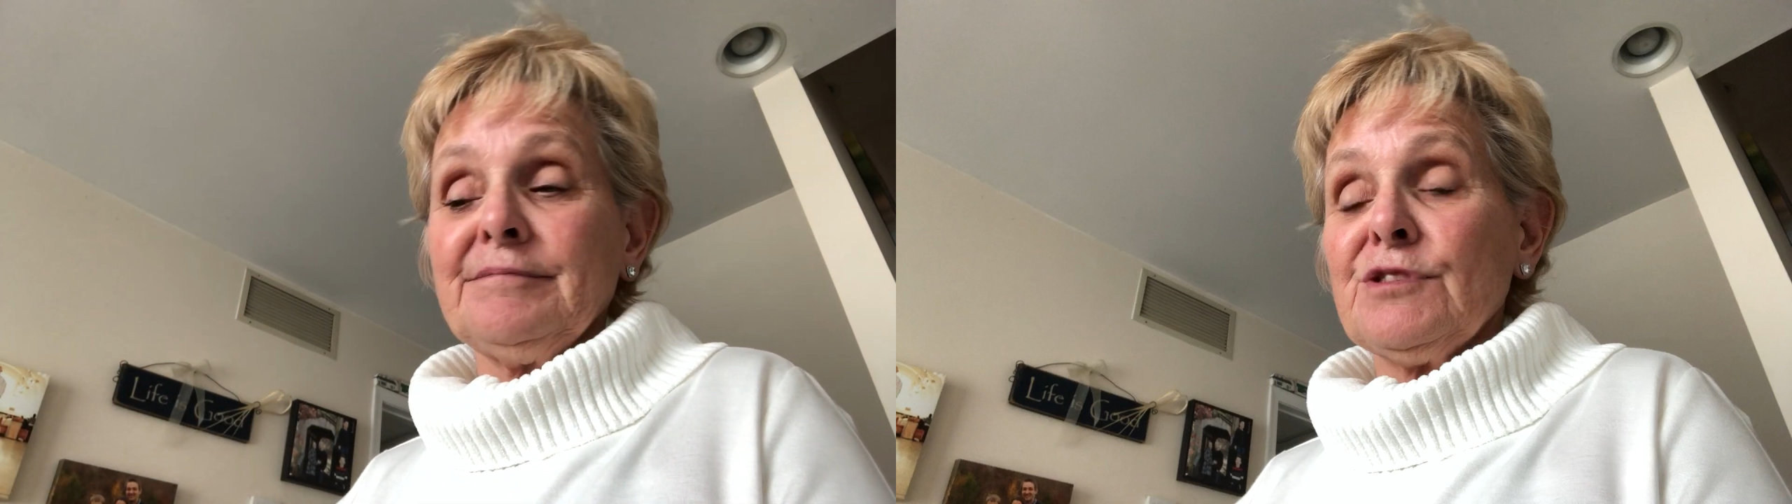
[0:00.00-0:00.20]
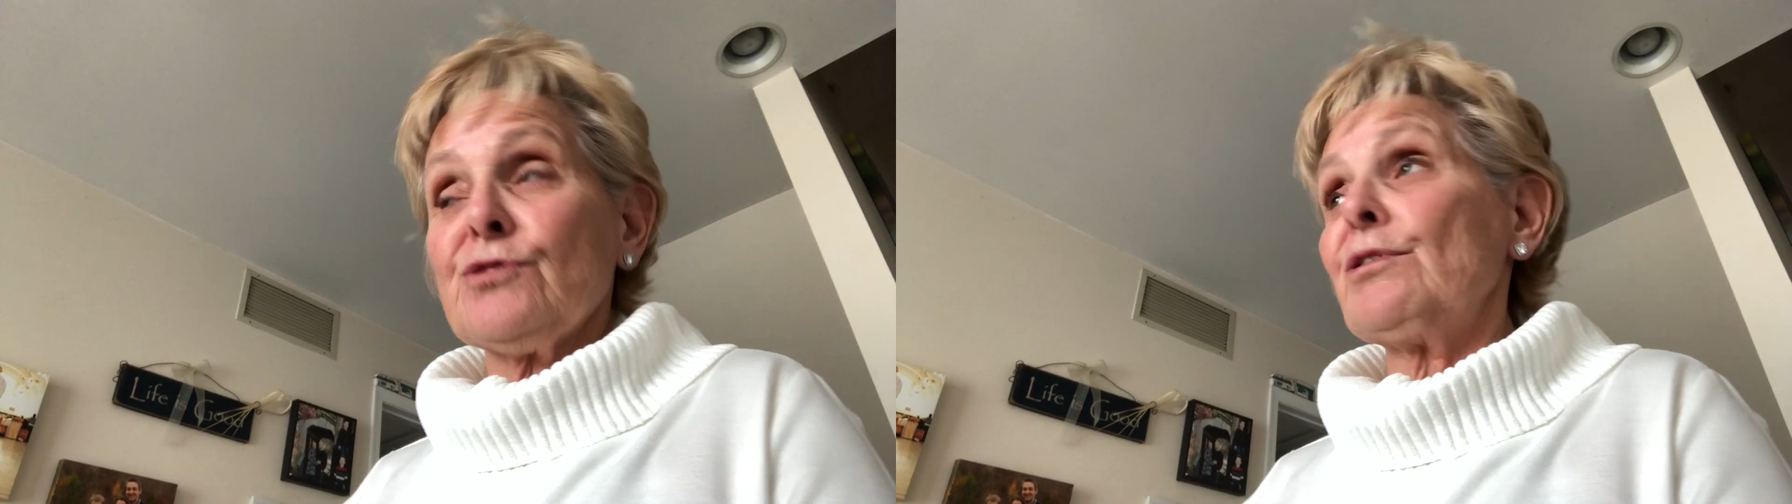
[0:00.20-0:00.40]

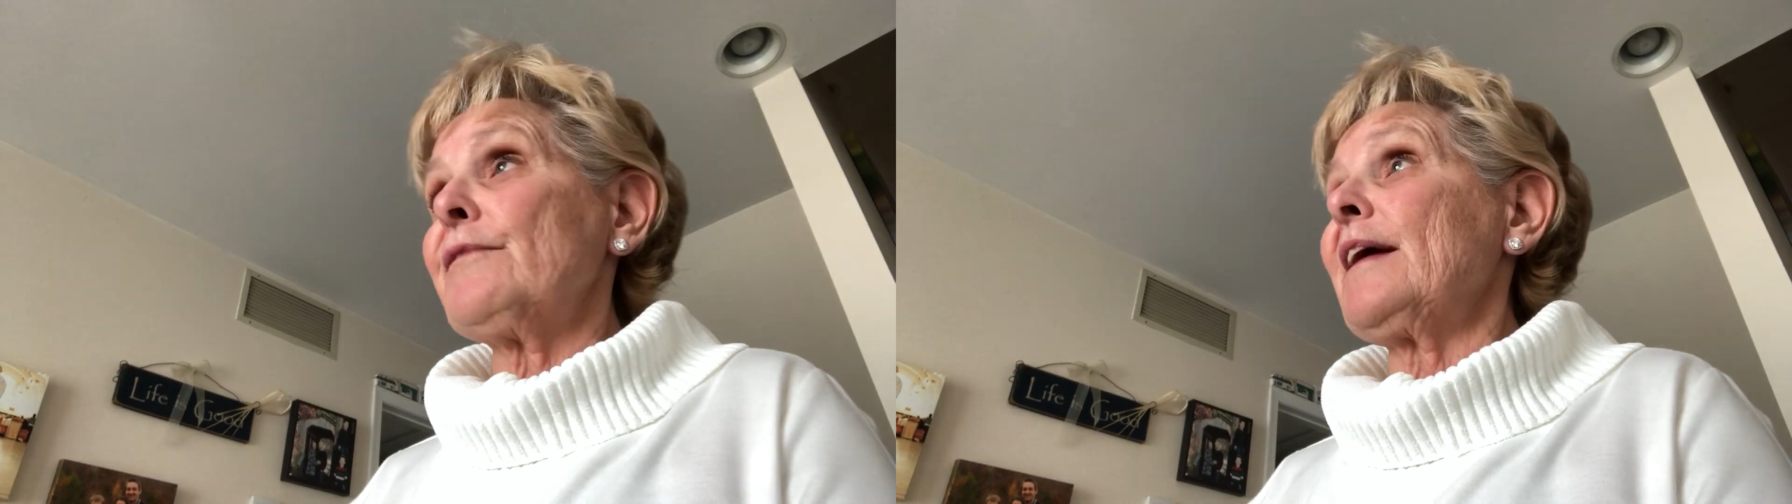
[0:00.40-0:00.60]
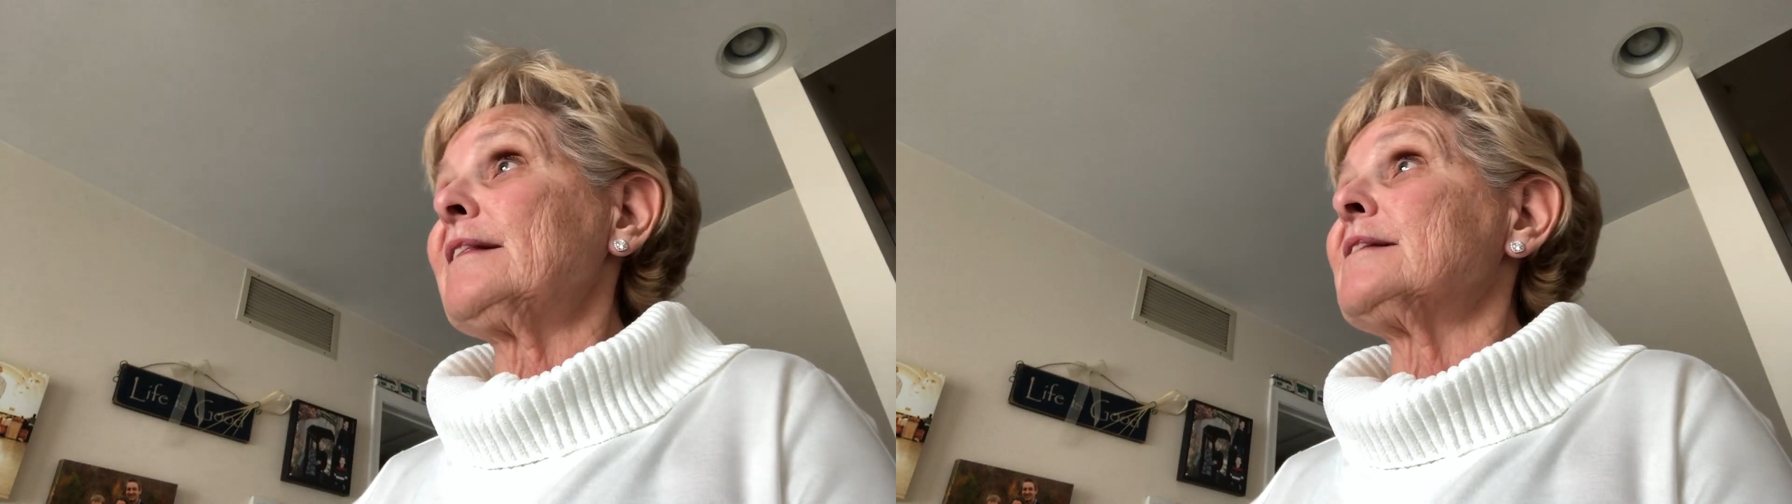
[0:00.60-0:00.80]
sort of
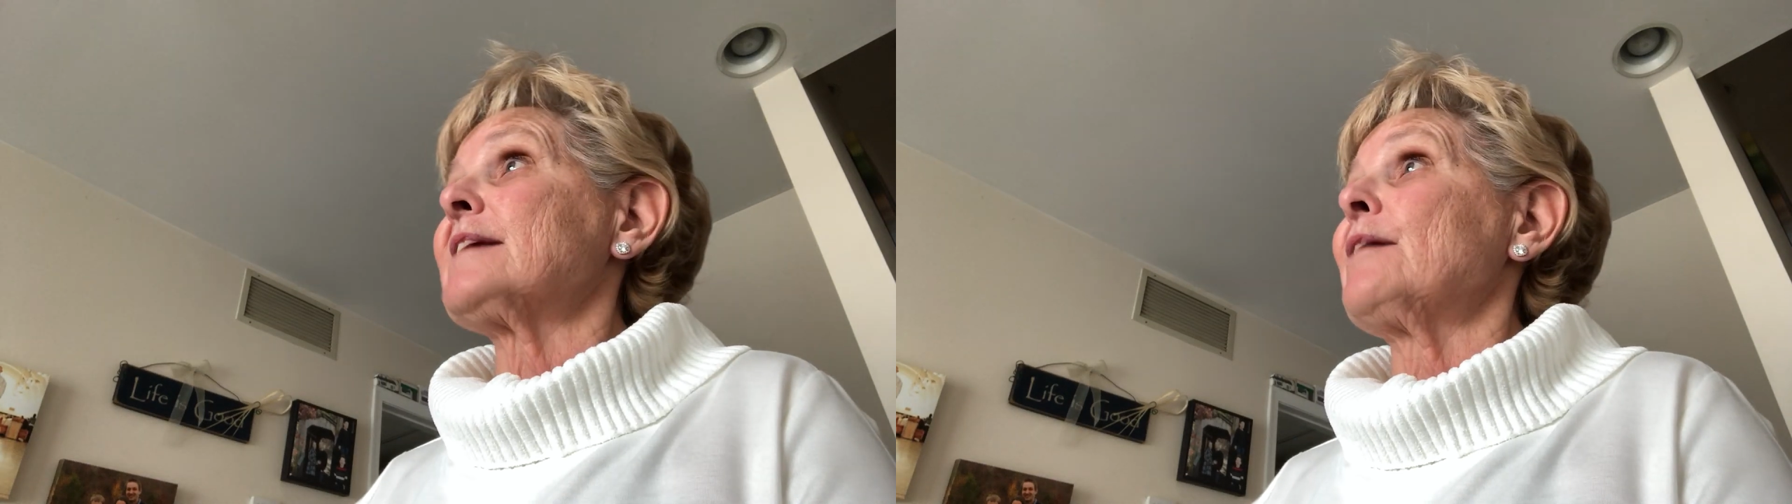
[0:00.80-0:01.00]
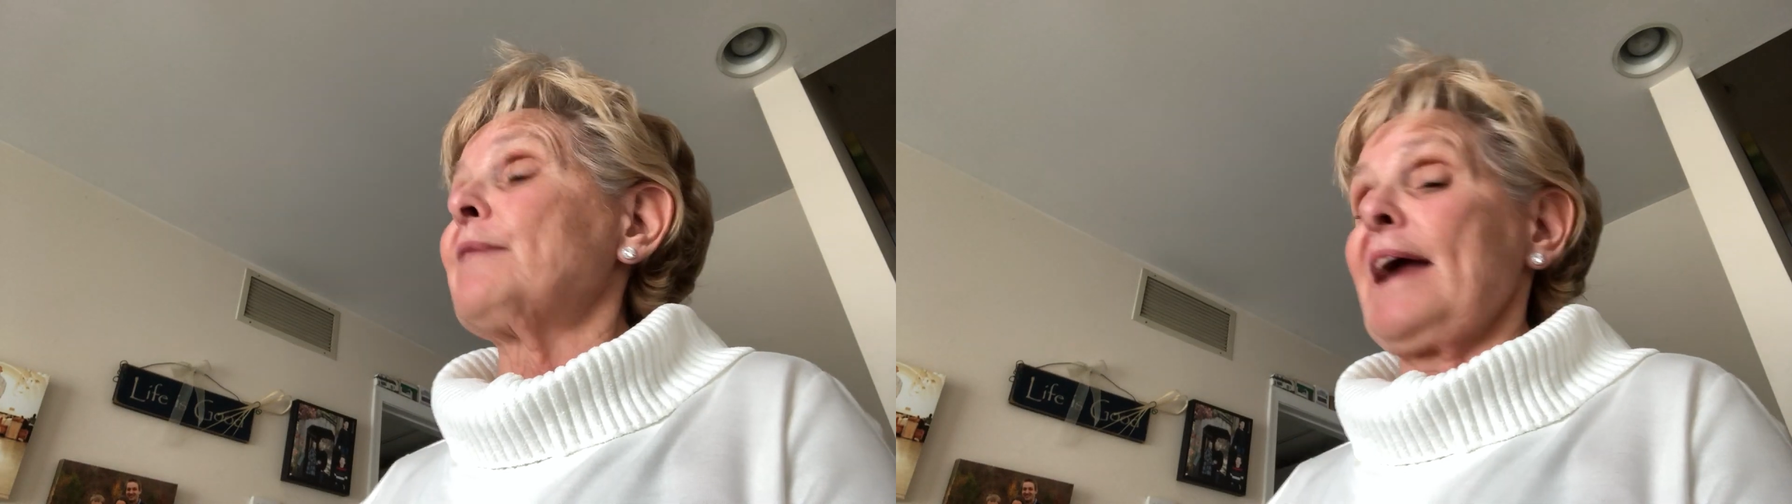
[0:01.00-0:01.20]
like the
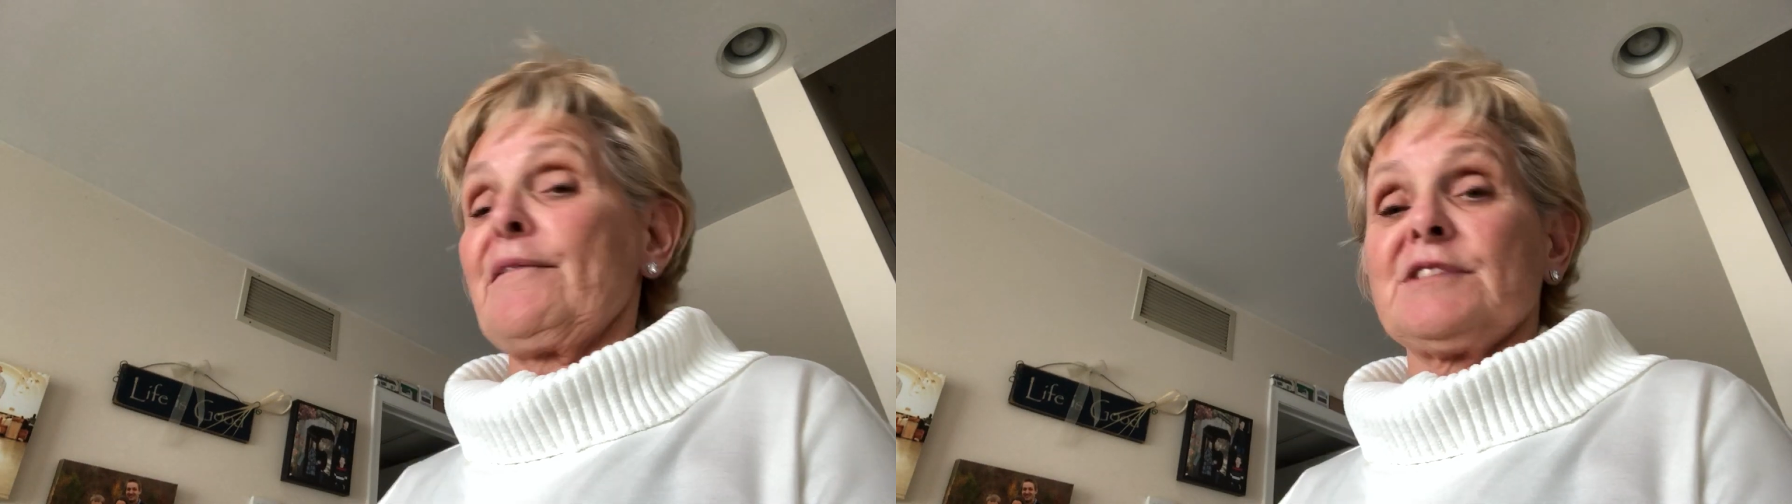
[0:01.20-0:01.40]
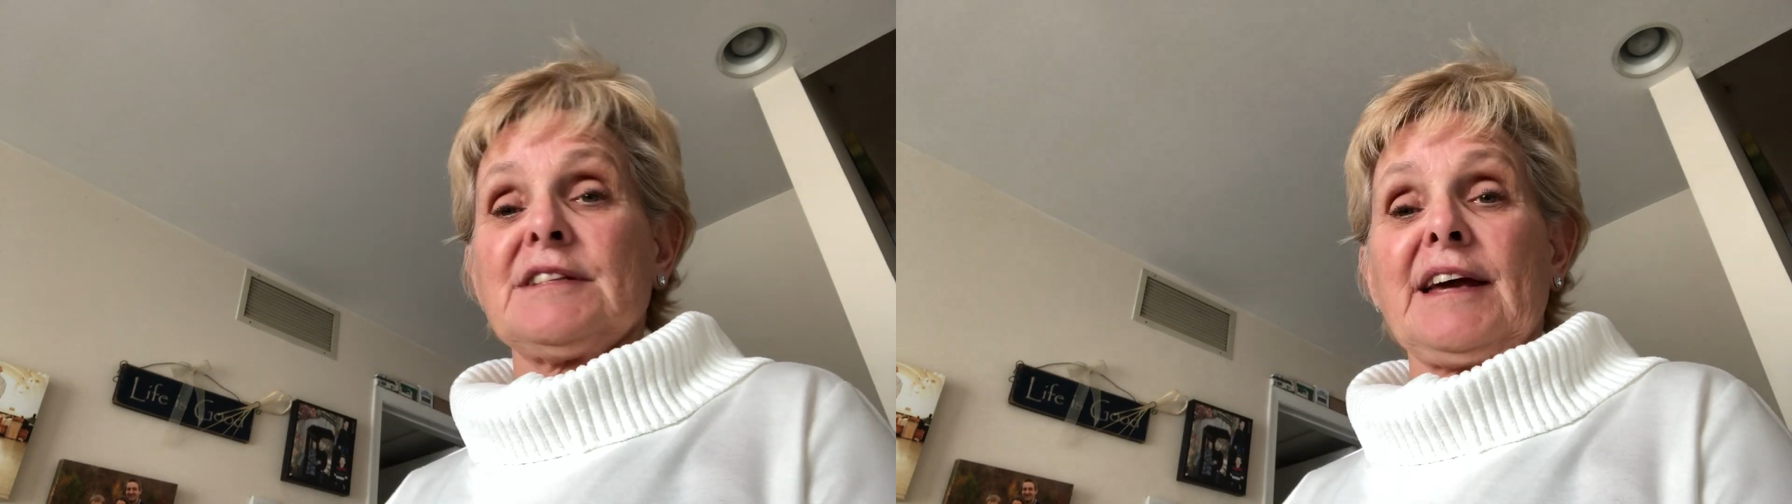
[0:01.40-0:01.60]
day we
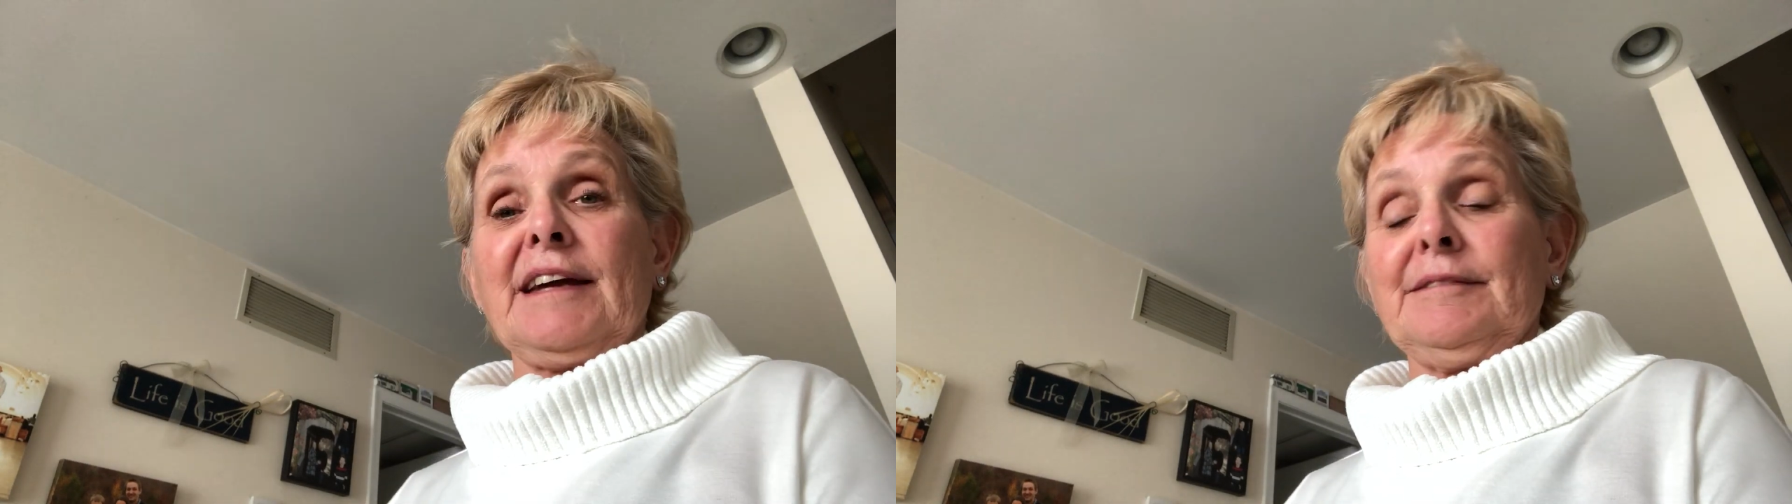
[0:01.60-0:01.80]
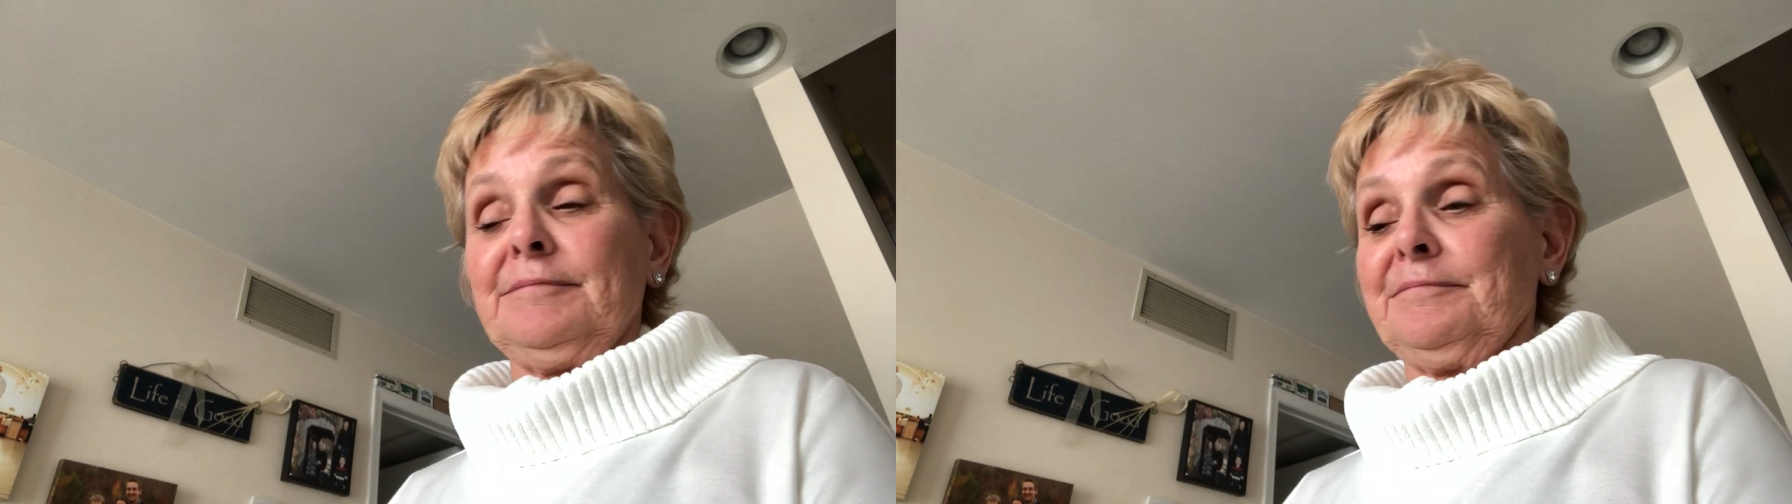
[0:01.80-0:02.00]
have today.